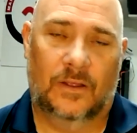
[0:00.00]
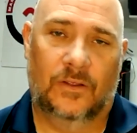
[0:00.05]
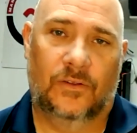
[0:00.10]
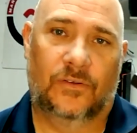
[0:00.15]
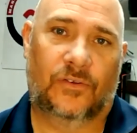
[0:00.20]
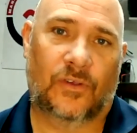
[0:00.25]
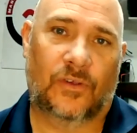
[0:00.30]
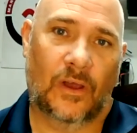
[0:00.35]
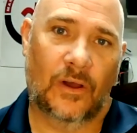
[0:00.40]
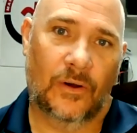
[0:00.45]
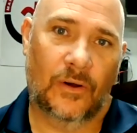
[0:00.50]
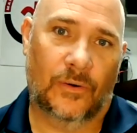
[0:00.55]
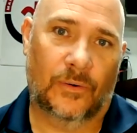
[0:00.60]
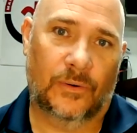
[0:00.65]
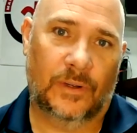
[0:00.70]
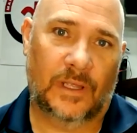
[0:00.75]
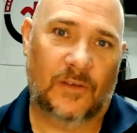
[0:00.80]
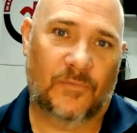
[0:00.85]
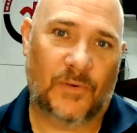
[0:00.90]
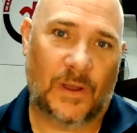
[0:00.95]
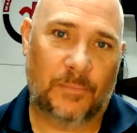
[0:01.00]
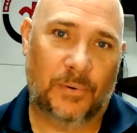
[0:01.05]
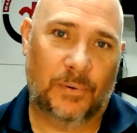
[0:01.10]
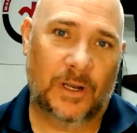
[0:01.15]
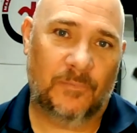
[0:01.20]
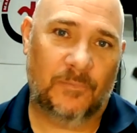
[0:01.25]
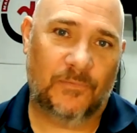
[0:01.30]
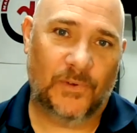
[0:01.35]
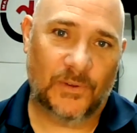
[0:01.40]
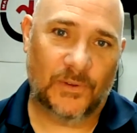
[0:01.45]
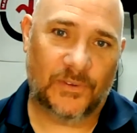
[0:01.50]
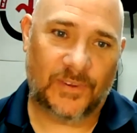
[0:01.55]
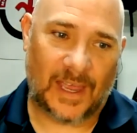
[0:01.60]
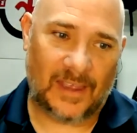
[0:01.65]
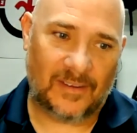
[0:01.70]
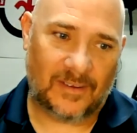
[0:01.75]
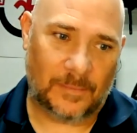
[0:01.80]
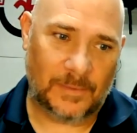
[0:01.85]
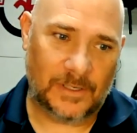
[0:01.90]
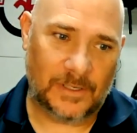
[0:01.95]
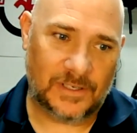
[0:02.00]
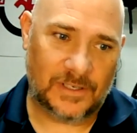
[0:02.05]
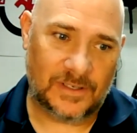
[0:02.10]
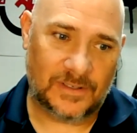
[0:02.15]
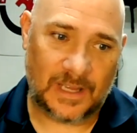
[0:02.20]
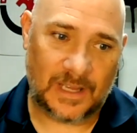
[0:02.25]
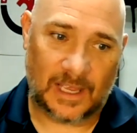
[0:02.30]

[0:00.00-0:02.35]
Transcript: So if I put up full-size images